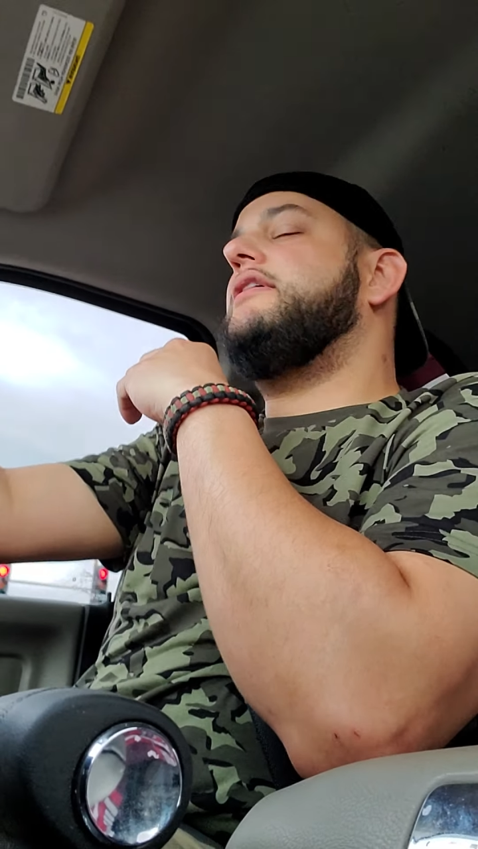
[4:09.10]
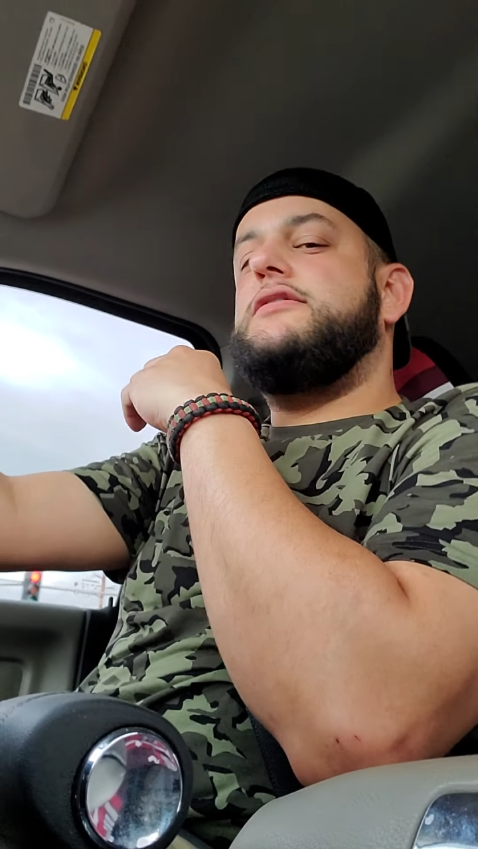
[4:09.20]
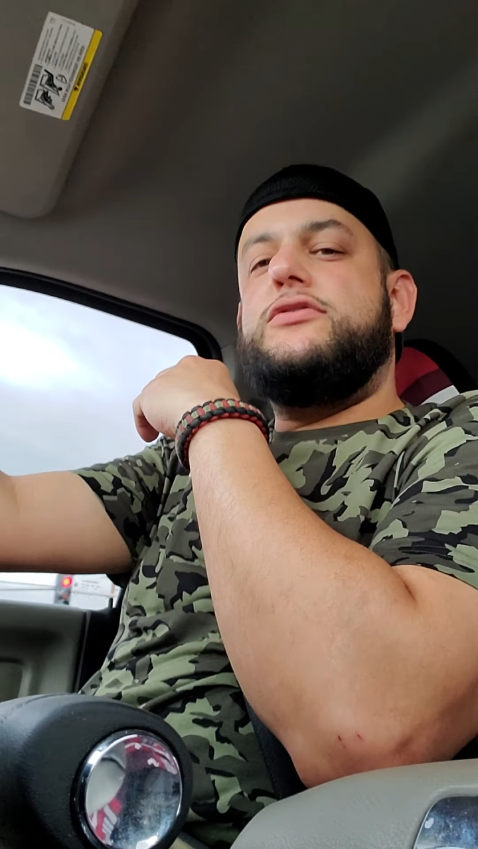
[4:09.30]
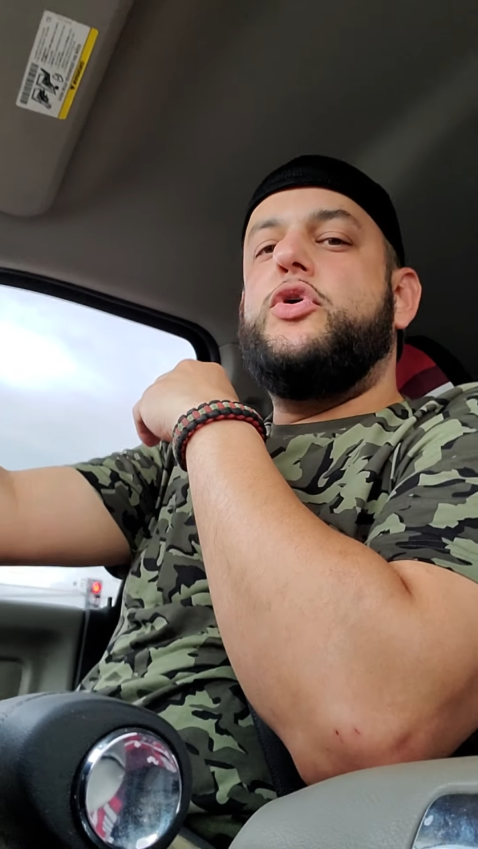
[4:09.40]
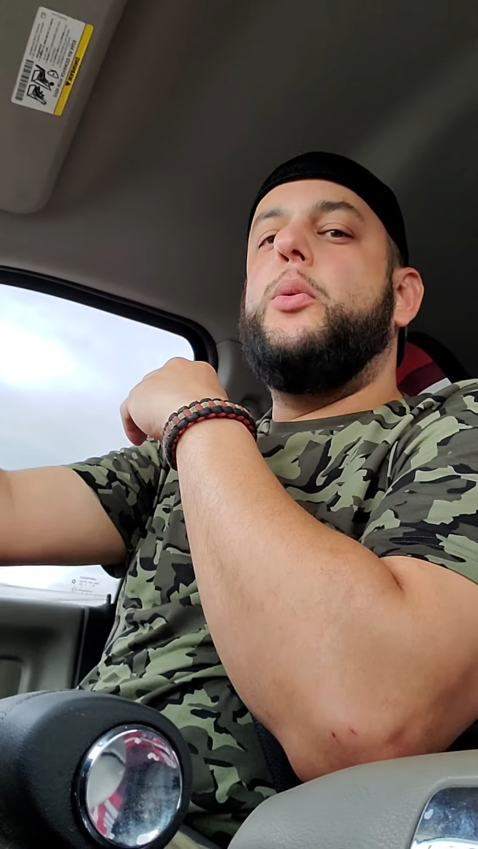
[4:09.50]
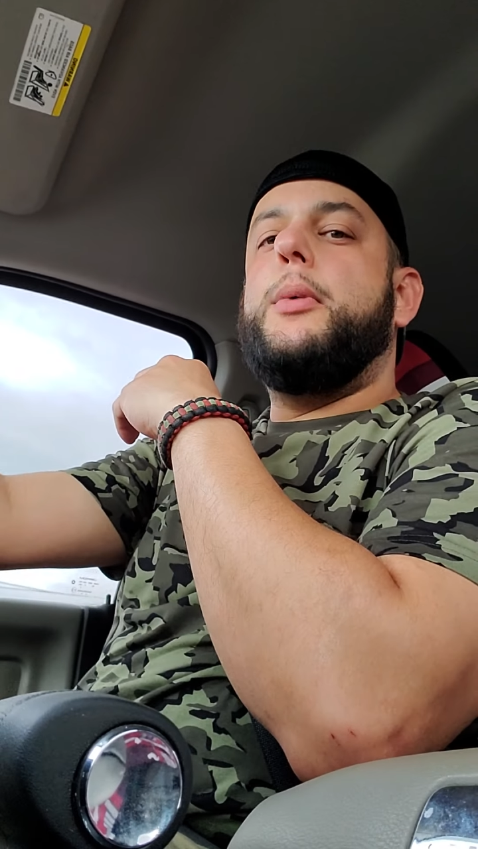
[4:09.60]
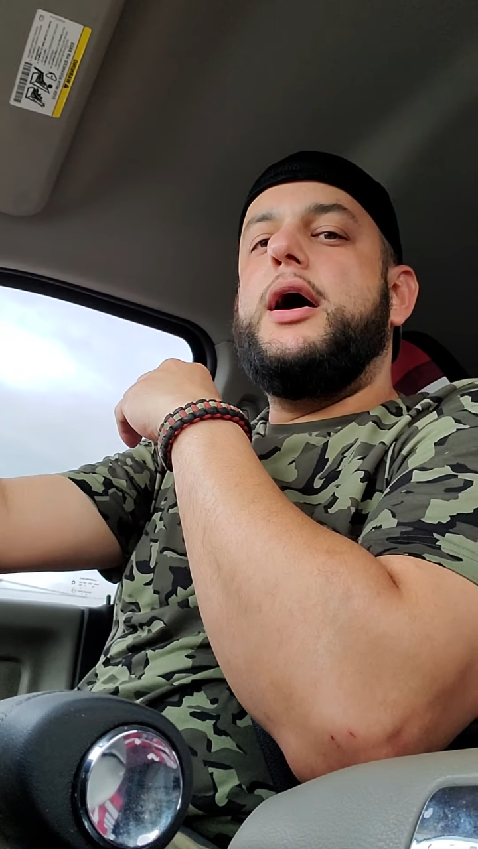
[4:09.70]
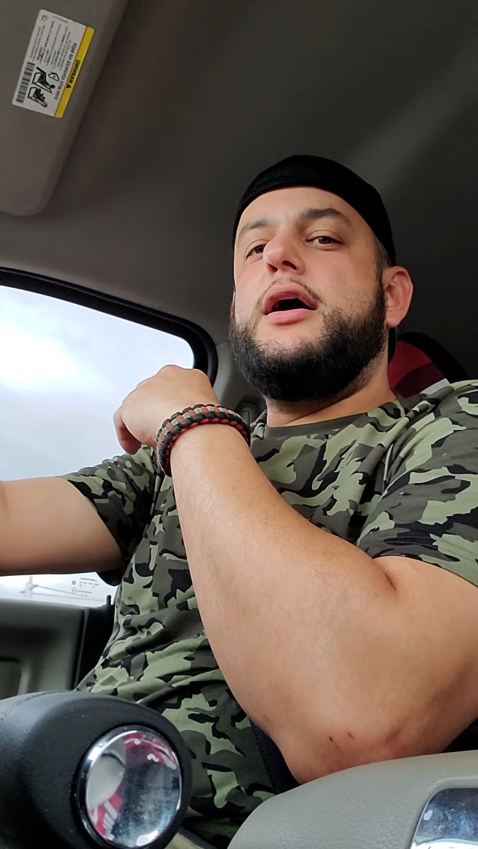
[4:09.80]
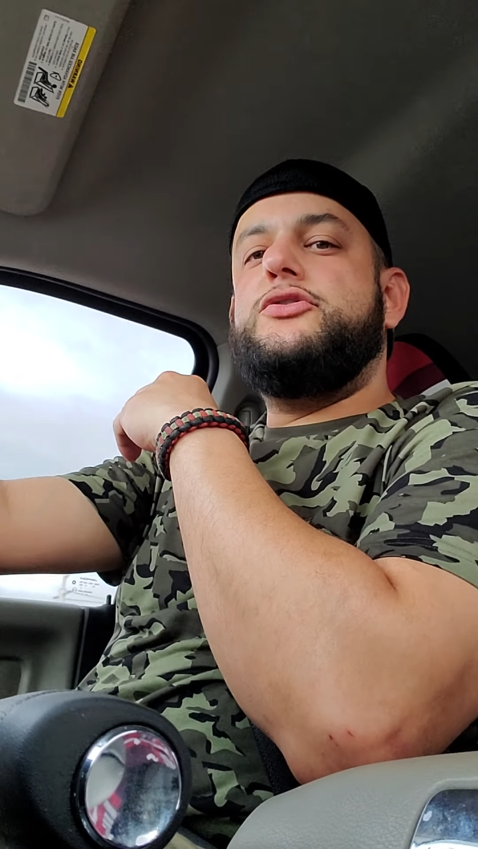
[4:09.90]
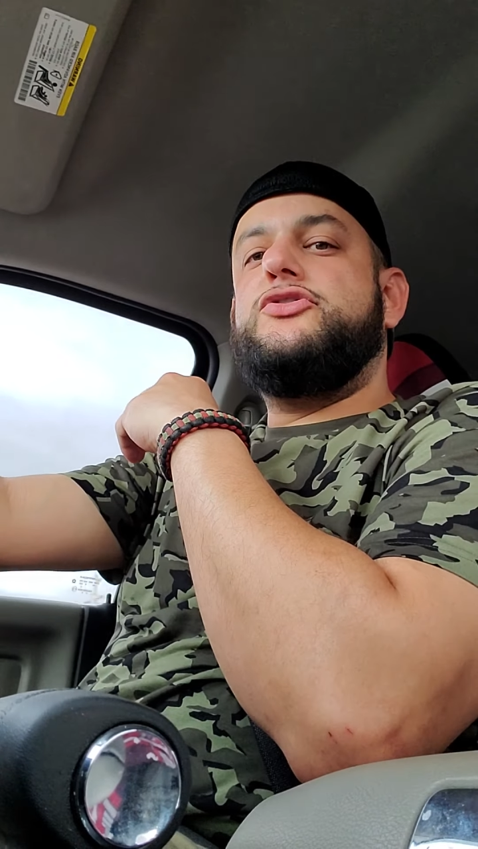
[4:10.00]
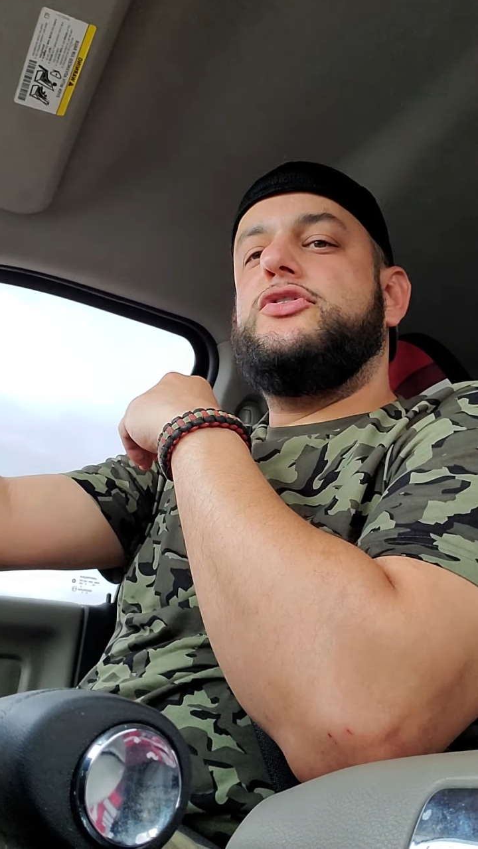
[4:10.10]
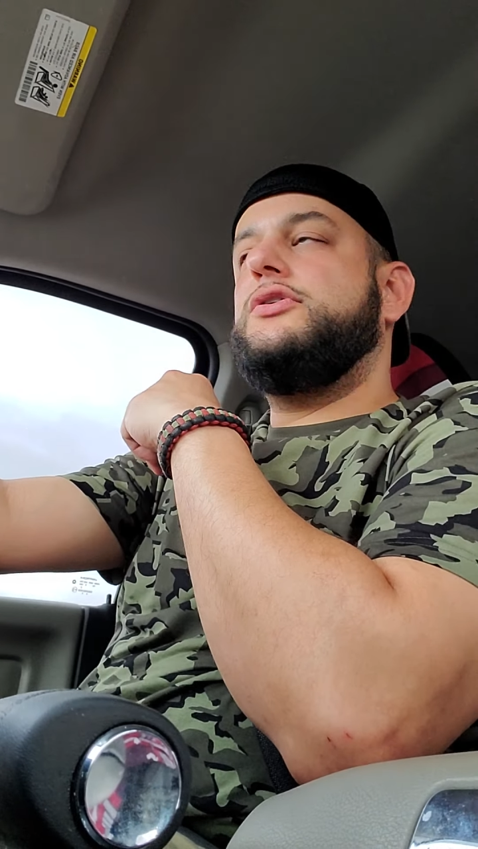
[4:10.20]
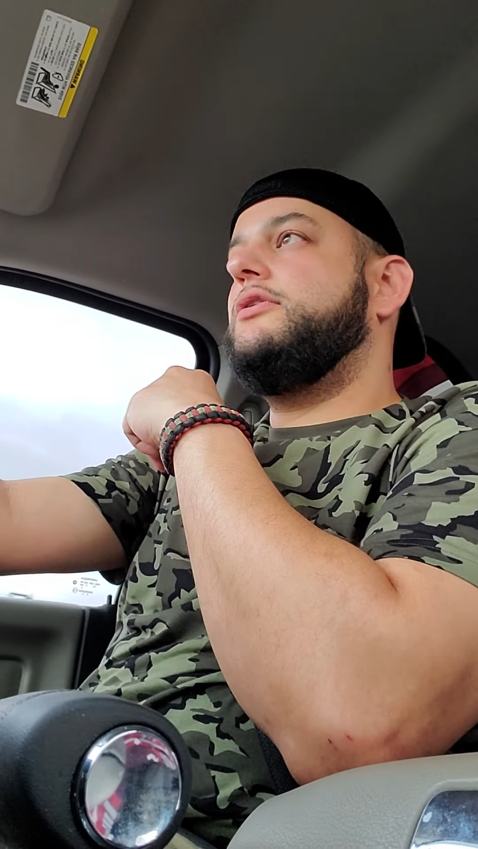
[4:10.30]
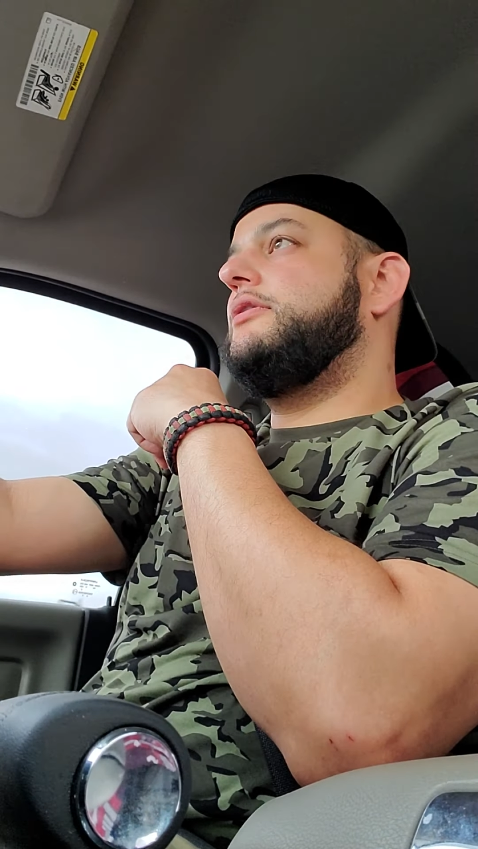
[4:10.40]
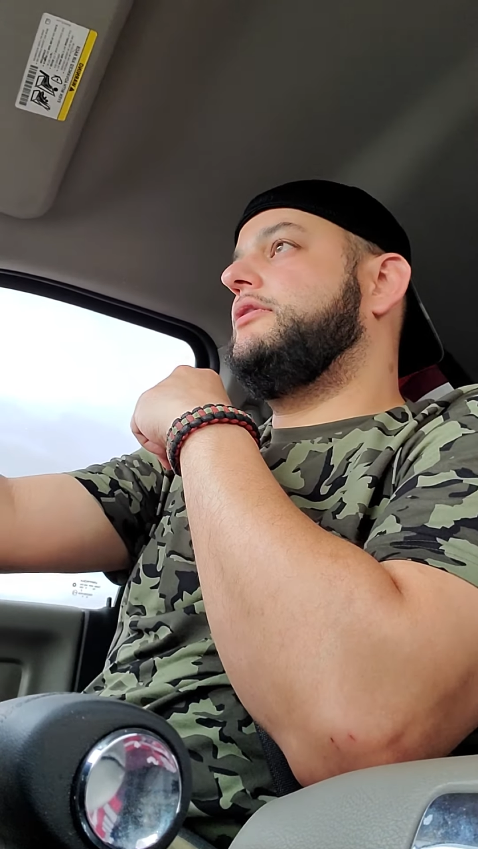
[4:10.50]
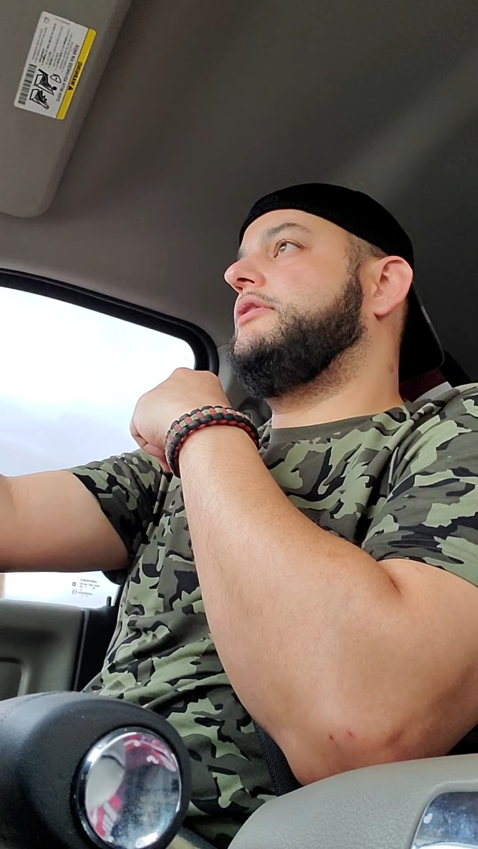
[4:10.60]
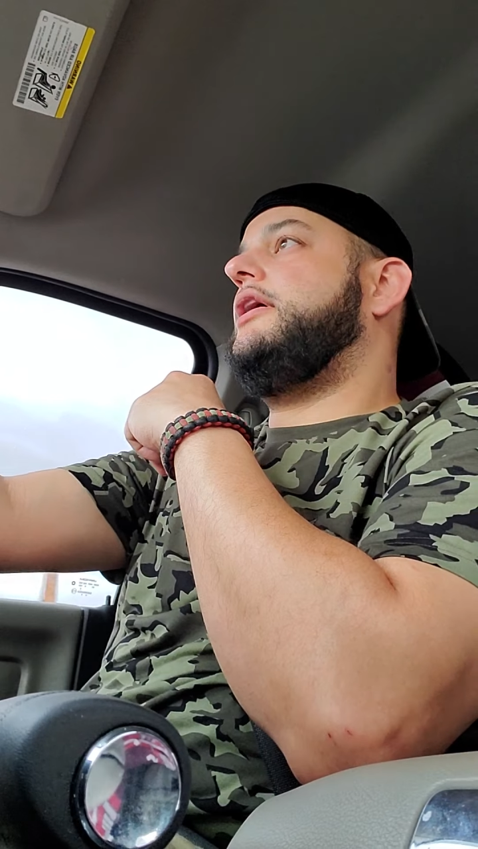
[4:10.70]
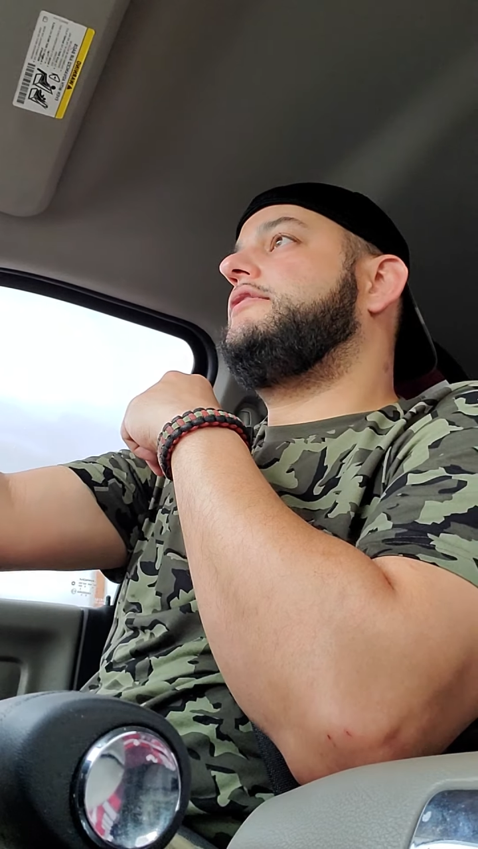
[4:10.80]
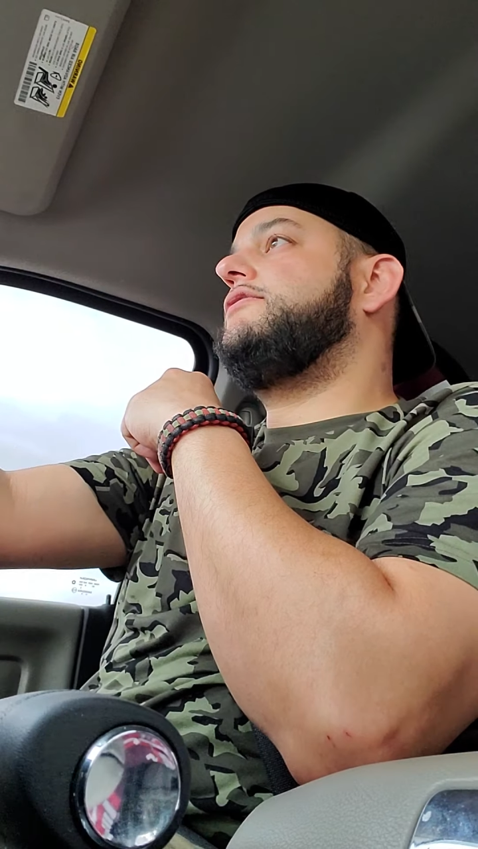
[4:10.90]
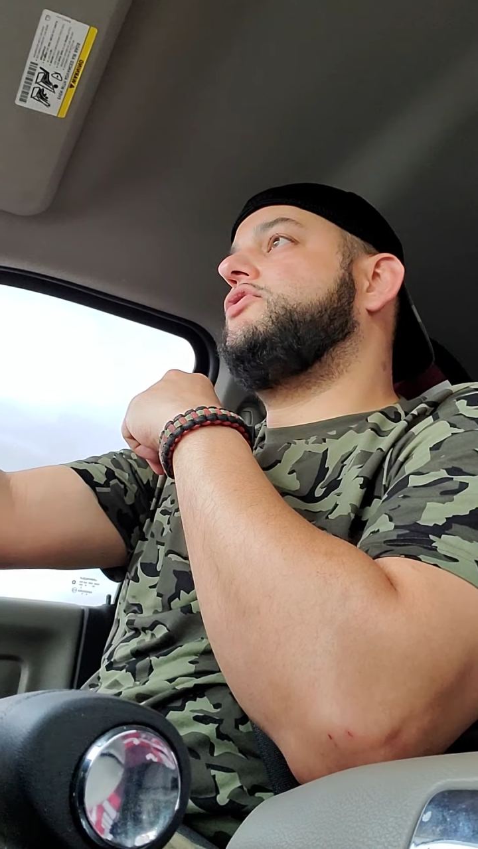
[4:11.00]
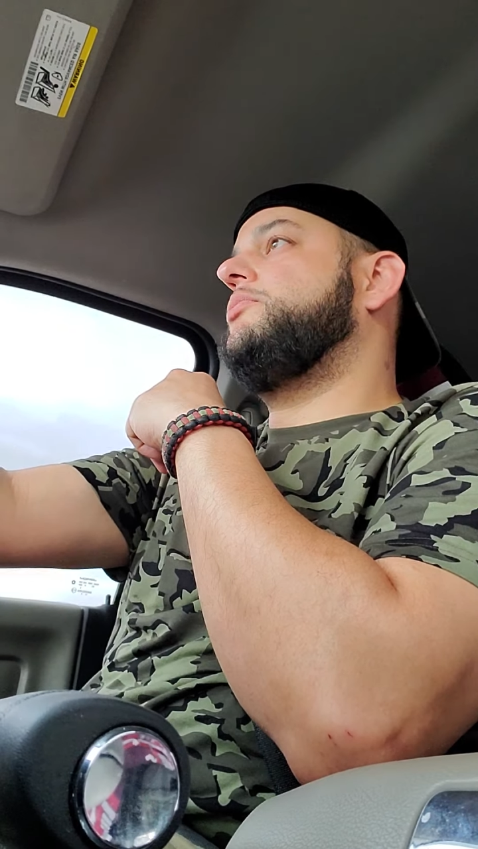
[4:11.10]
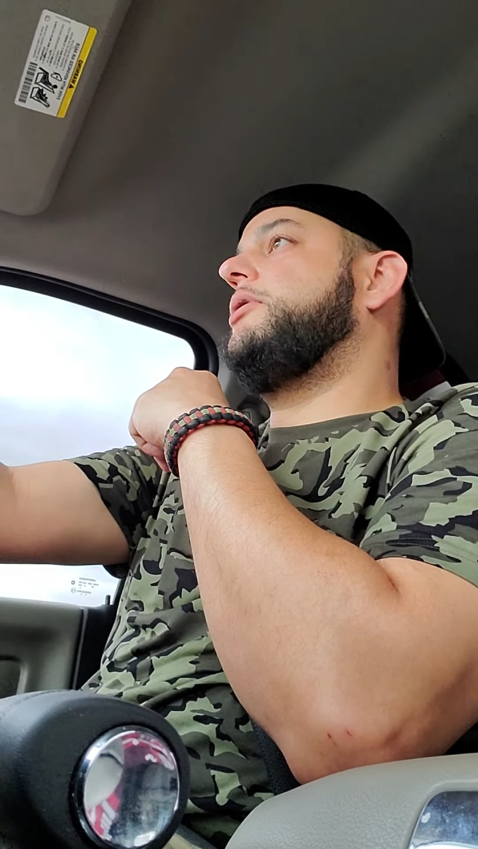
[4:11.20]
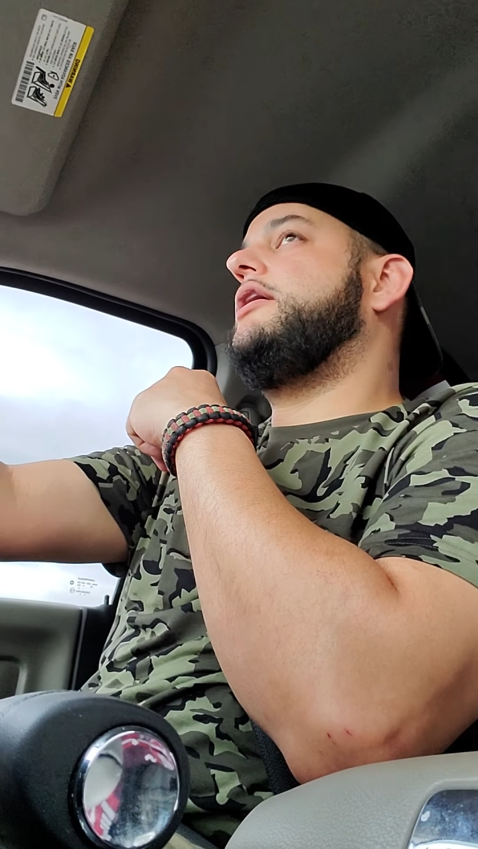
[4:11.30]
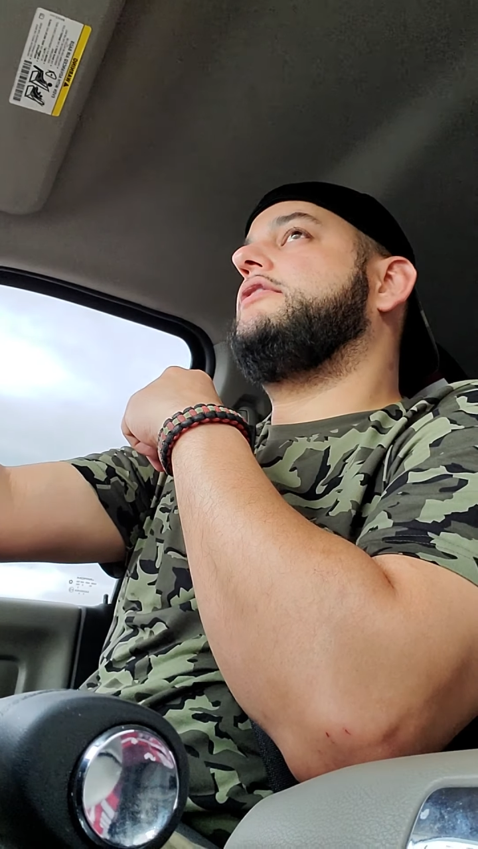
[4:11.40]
it's too much. It's too much.